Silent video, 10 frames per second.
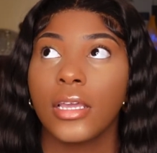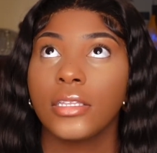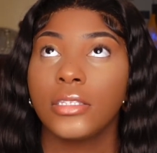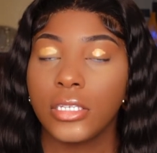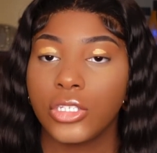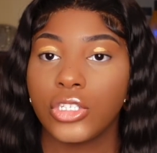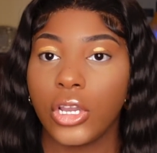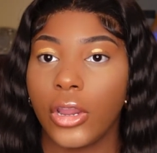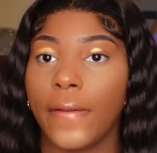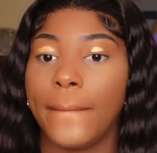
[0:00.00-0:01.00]
to
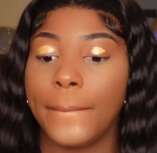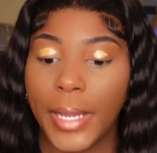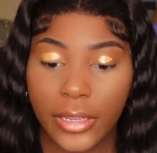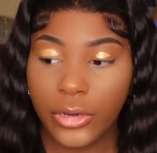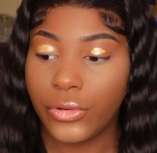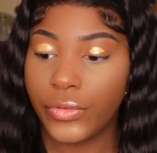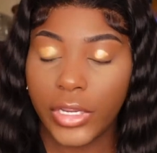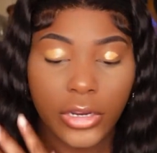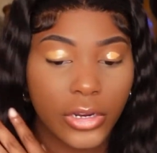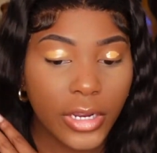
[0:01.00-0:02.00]
start my
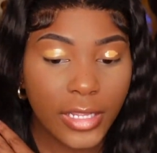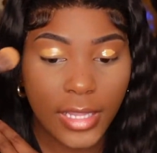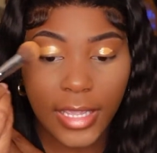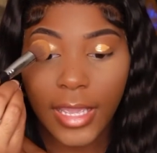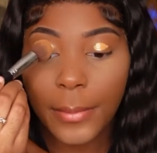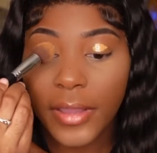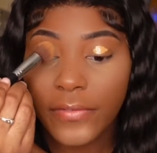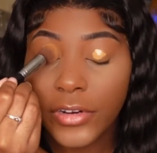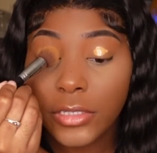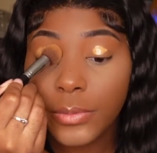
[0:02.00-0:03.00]
career and like get my
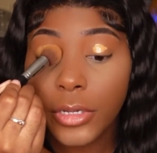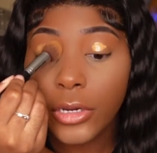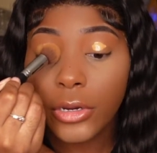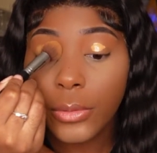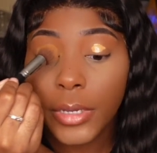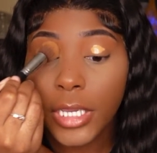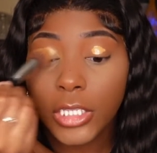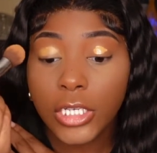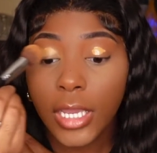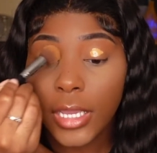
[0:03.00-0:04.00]
first big girl
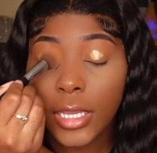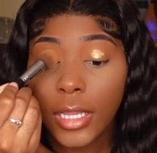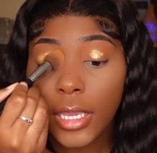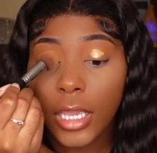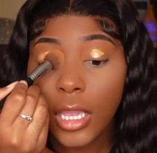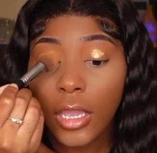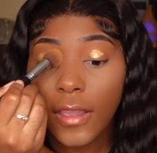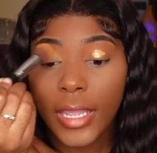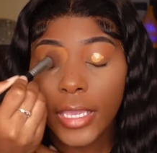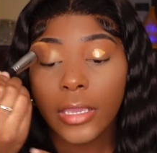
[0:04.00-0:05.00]
paycheck like
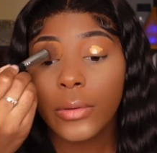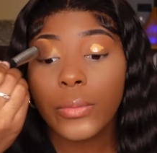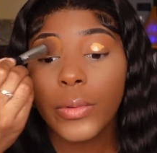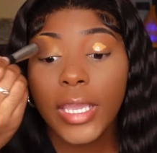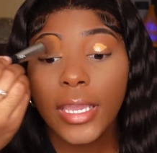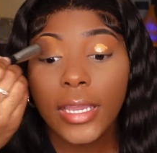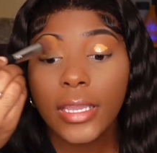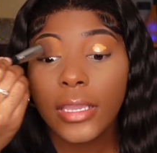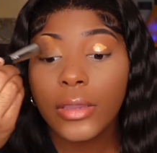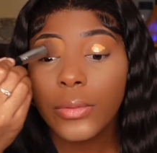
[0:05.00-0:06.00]
i can't wait i
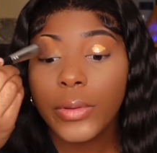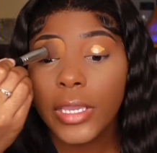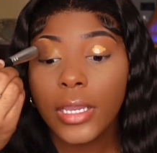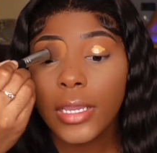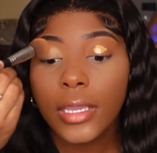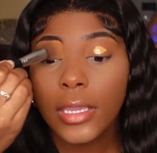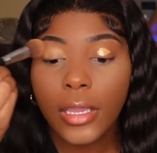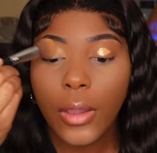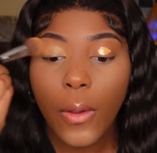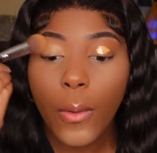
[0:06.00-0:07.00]
can't wait i
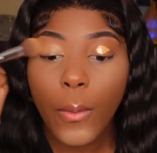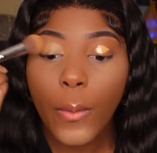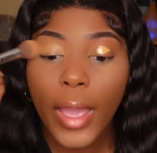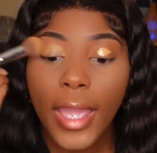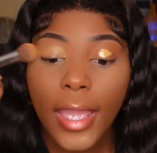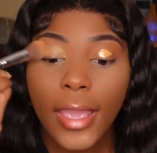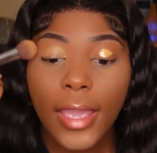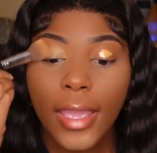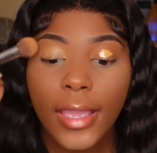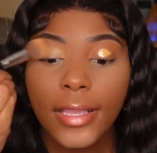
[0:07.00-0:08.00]
can't
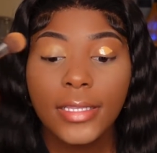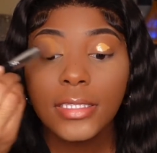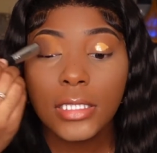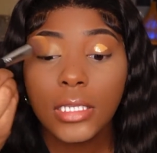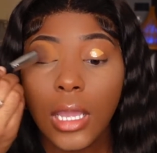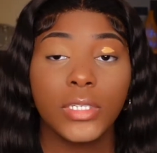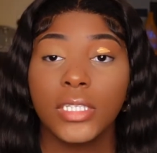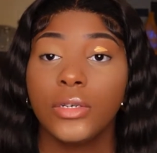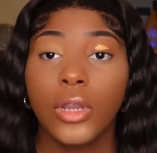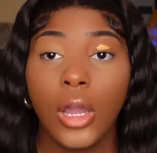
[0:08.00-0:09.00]
wait we
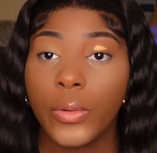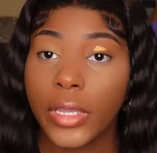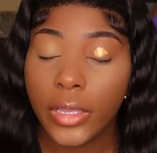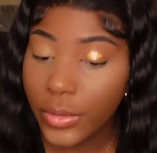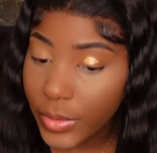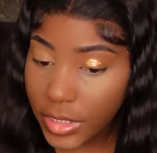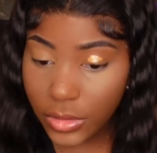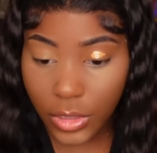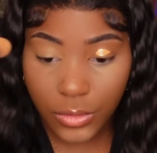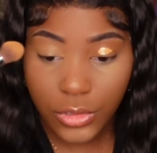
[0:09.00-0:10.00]
still going we
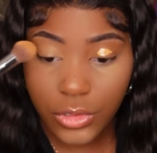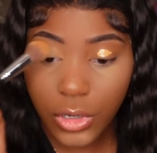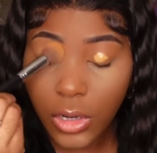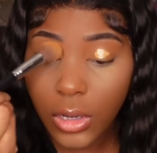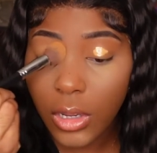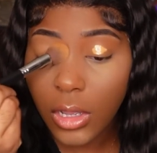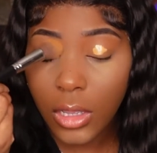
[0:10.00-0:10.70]
still going strong